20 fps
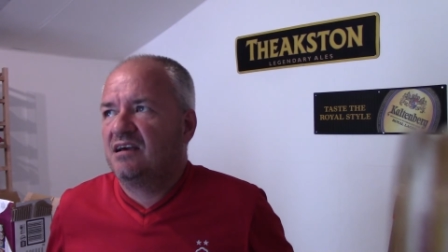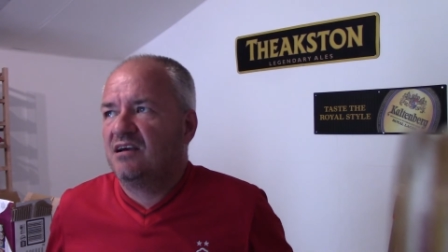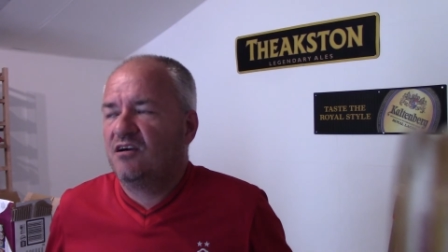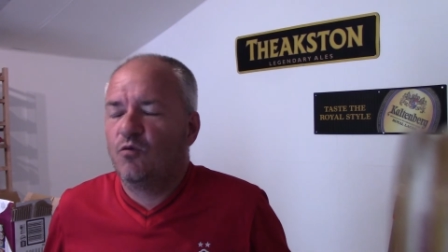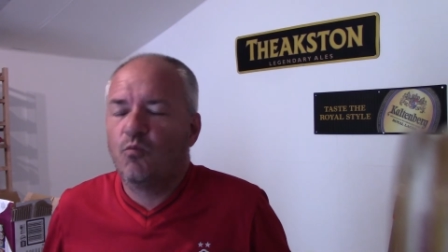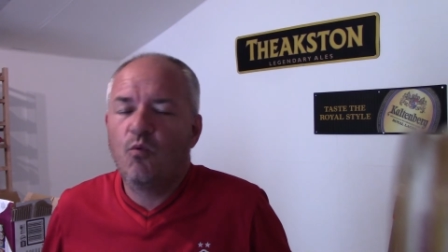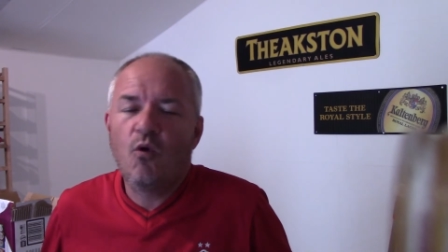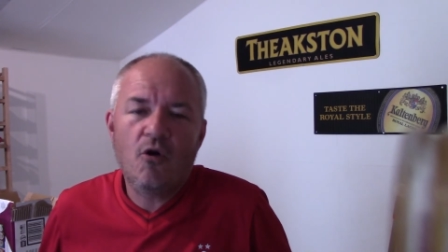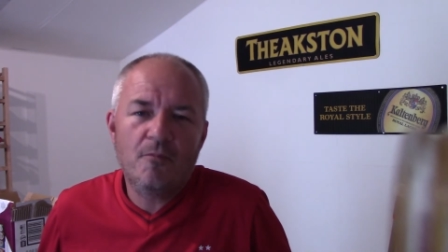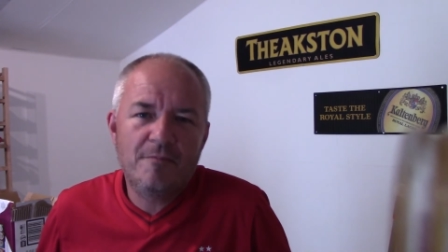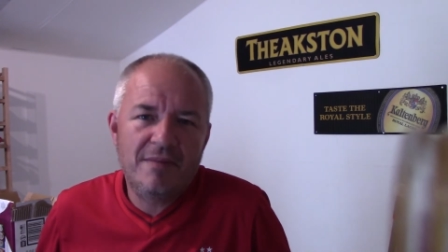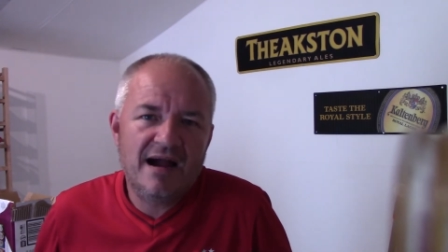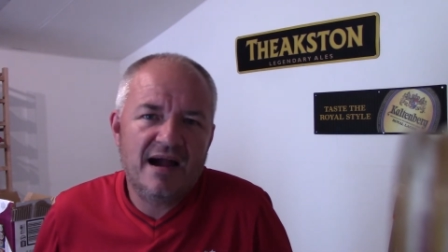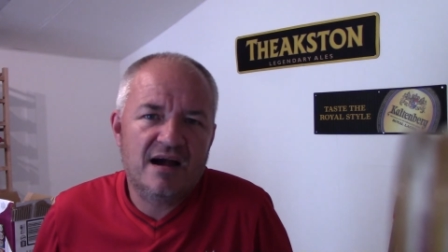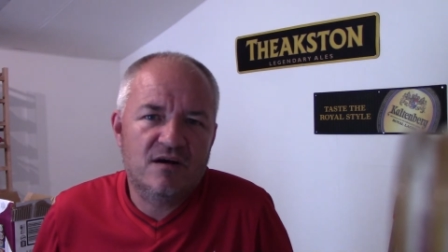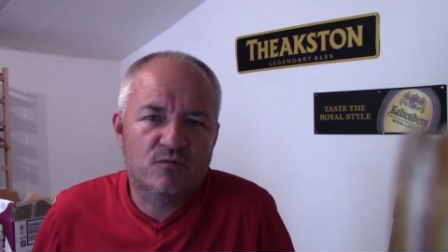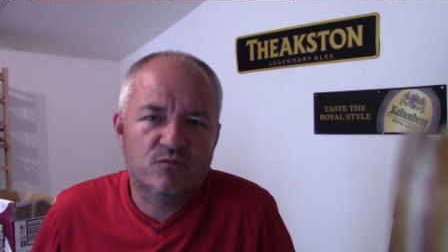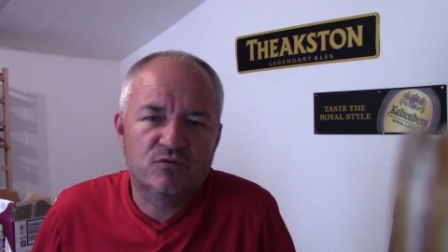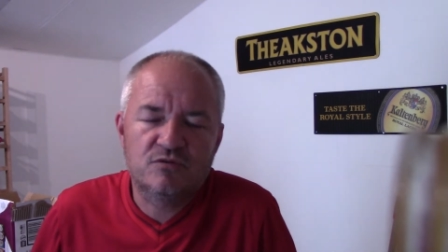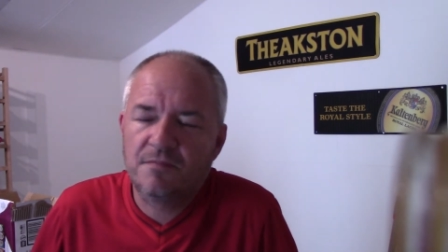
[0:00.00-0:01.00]
What
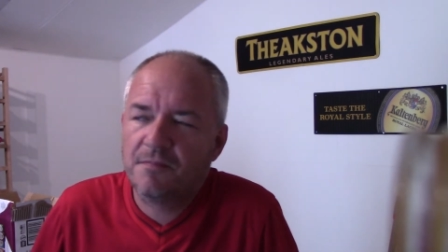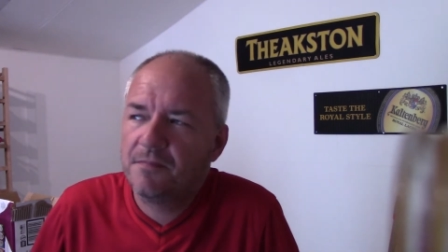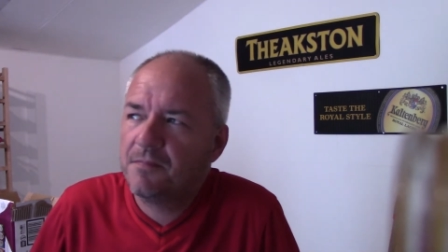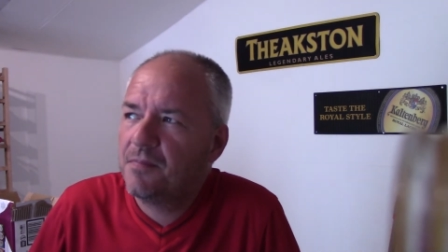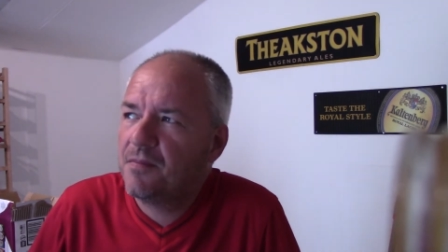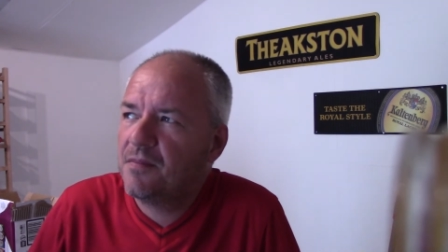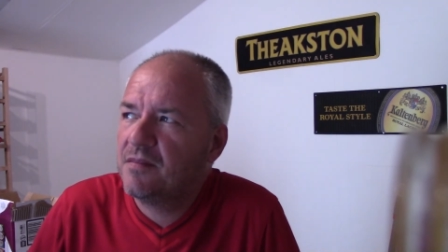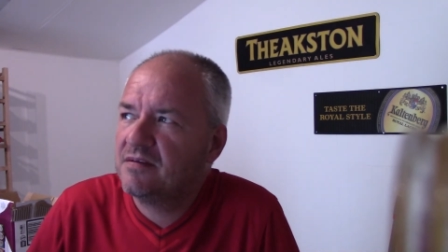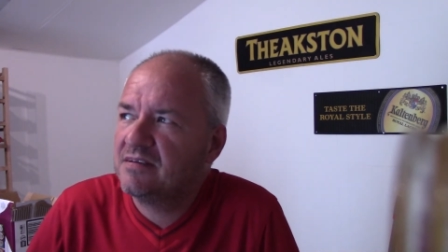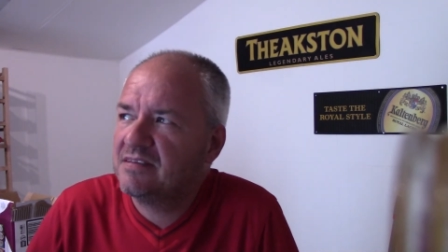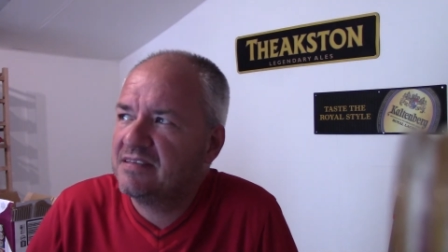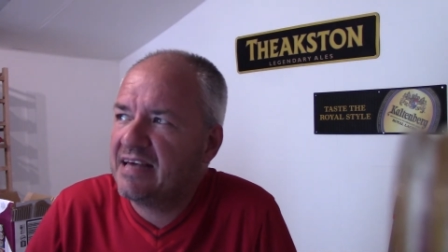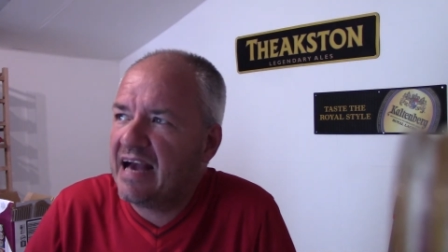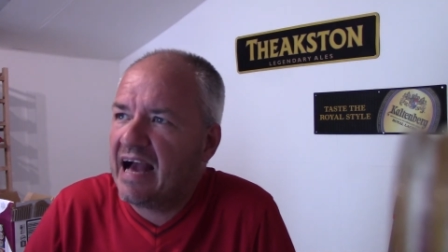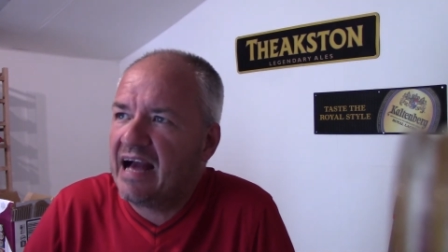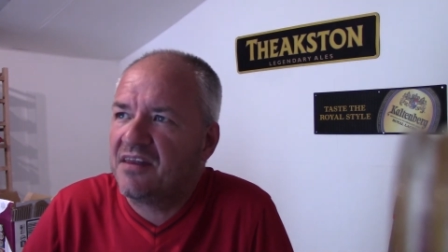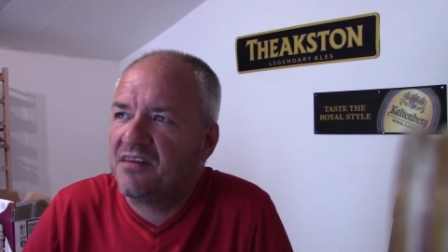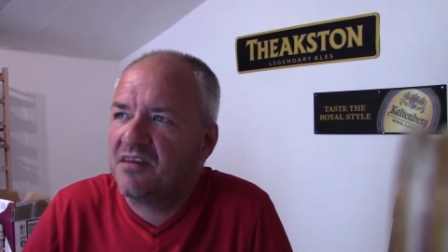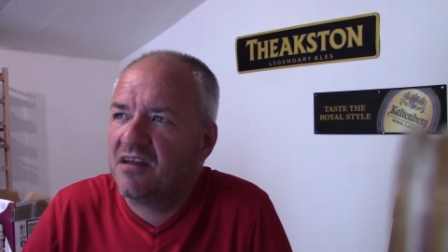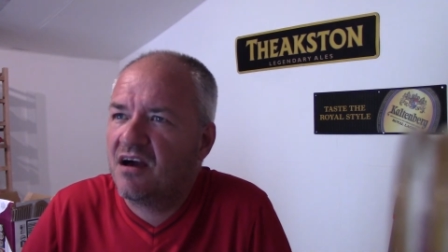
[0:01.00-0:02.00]
better would
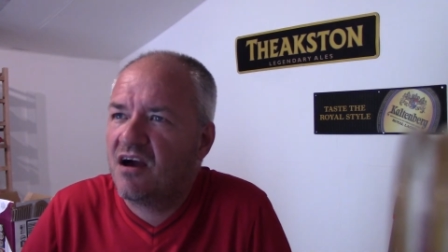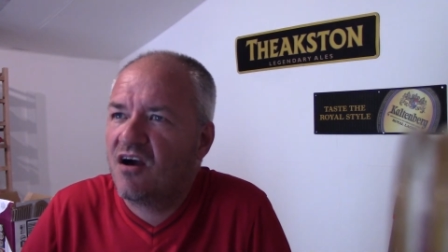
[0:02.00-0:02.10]
than